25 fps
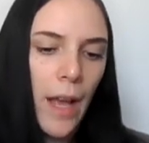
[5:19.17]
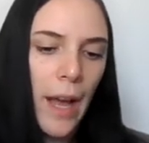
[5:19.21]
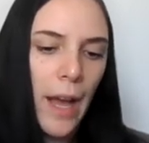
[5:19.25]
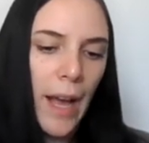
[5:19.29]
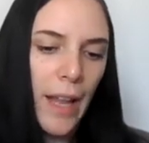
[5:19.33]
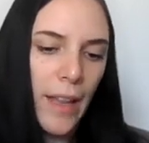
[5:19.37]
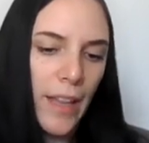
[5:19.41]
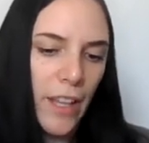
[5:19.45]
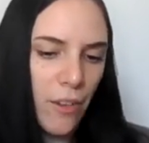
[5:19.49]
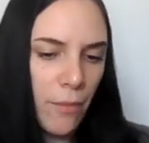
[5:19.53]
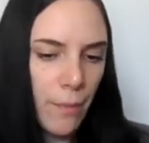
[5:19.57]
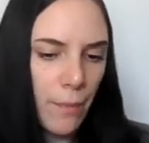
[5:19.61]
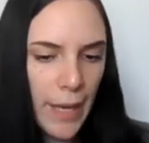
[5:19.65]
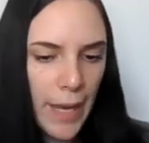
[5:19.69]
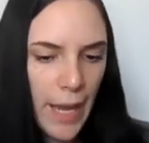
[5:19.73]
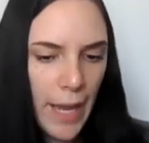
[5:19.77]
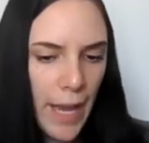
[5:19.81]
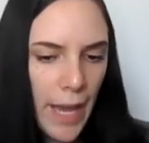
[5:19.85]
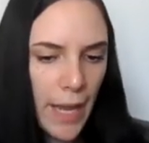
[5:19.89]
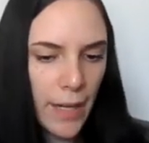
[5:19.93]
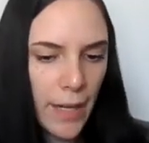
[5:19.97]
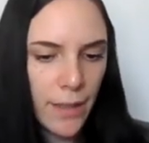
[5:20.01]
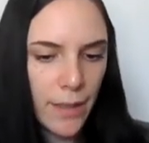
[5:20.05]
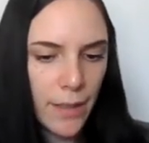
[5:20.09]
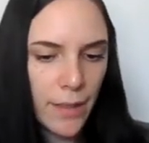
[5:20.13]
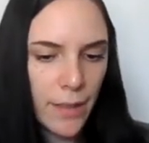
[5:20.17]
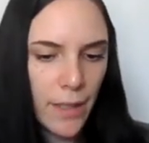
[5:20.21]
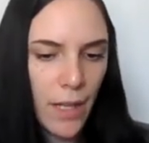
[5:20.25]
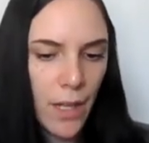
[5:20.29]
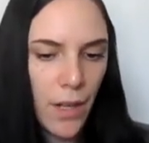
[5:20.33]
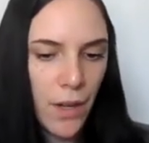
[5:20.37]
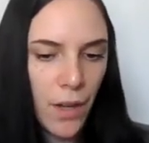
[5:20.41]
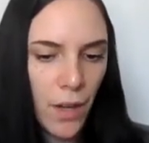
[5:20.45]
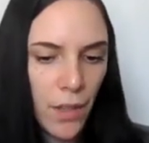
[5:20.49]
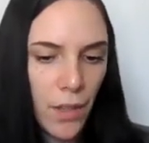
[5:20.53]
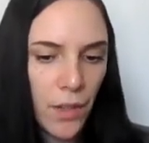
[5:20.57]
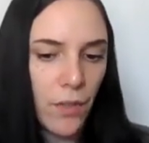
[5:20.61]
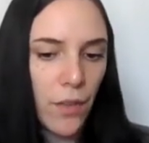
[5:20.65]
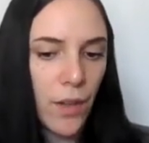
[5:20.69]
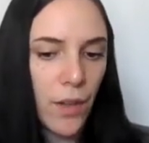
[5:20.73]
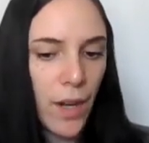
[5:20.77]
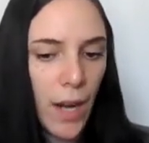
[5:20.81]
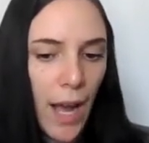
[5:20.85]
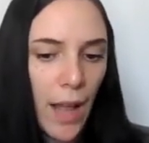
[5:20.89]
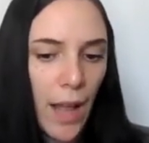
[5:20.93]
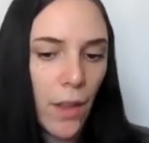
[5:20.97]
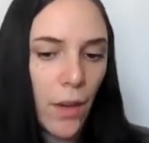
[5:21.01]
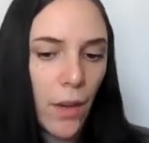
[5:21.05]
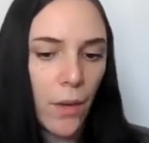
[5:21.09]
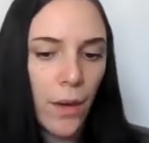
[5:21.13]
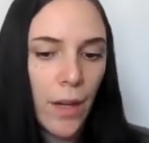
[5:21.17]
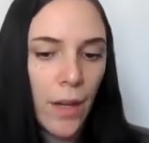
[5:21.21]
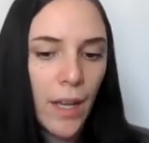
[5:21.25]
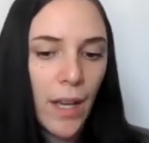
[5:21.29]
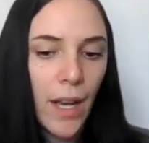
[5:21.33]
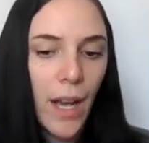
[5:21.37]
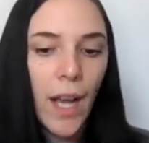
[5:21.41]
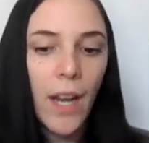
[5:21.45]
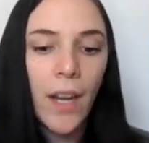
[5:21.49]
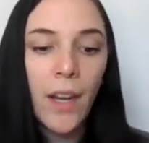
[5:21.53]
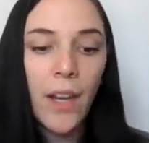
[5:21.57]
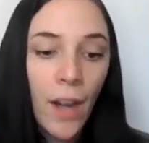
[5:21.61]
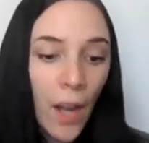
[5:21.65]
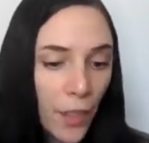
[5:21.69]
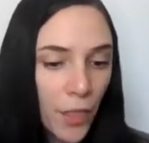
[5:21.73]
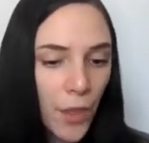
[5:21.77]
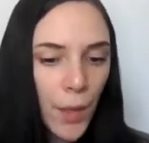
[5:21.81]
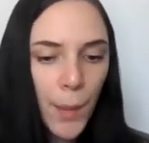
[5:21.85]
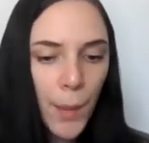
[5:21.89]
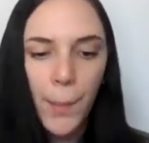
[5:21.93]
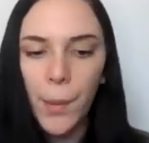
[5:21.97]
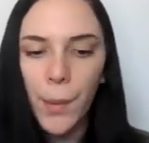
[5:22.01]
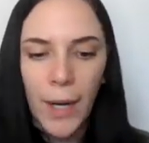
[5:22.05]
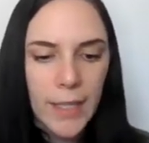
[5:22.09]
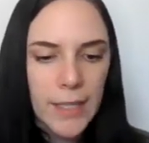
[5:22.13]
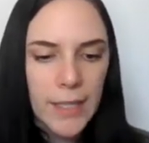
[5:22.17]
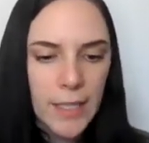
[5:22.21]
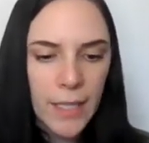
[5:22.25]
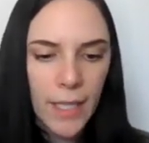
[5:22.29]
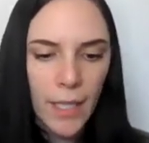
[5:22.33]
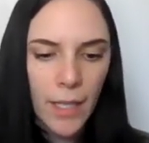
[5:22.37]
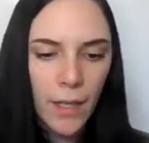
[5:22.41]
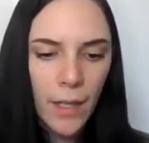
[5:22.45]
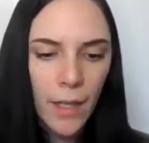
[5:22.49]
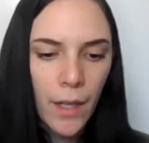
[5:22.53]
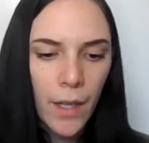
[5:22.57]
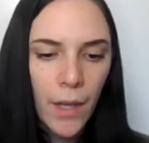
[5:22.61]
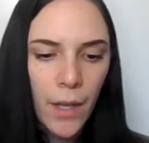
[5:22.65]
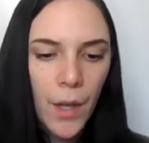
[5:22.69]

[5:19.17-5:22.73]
I lift my head. Another regalo, another present.